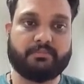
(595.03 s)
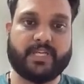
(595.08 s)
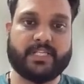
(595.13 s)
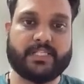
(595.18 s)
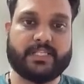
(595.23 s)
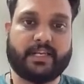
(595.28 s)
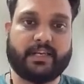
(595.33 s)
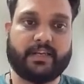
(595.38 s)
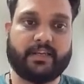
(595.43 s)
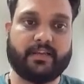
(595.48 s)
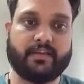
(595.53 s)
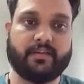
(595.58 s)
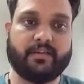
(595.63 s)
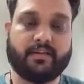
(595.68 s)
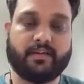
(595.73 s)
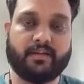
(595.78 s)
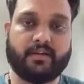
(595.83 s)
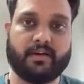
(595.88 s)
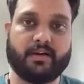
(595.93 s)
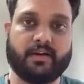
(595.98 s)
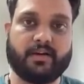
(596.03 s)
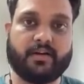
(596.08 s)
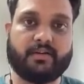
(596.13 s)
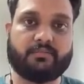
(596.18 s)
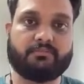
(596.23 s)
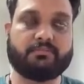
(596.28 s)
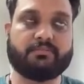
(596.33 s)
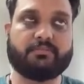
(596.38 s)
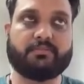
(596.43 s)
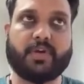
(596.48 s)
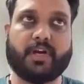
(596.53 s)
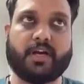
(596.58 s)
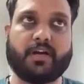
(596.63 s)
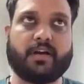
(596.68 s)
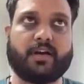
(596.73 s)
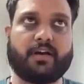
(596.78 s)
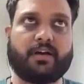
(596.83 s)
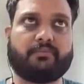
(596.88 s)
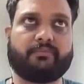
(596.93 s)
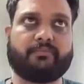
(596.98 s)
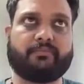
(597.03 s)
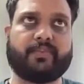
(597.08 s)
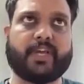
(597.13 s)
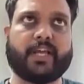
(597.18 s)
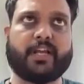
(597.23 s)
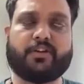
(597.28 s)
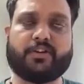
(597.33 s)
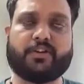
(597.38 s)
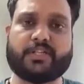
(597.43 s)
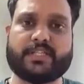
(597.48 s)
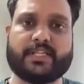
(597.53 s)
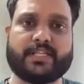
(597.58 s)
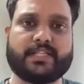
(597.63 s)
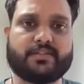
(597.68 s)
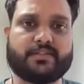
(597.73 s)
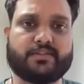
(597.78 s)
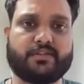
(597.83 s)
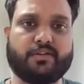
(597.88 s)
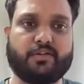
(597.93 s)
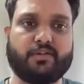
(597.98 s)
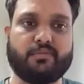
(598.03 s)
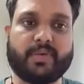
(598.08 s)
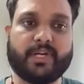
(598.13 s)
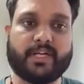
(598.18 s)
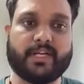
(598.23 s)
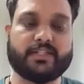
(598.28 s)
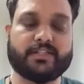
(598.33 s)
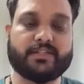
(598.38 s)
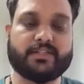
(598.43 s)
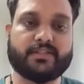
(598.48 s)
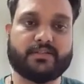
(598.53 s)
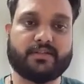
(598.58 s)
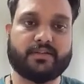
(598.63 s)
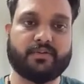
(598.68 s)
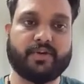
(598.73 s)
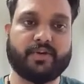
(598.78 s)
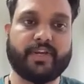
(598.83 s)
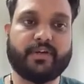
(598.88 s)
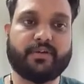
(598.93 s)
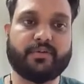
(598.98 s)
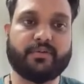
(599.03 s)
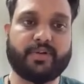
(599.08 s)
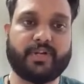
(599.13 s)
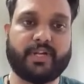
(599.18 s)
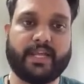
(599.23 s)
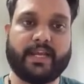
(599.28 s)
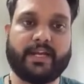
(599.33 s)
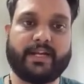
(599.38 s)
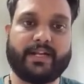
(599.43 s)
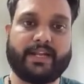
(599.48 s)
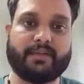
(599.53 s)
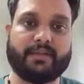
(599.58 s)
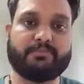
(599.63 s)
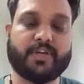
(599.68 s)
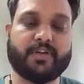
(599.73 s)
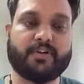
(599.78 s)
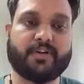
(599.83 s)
basically uh, we cannot say slow, but it's going to take time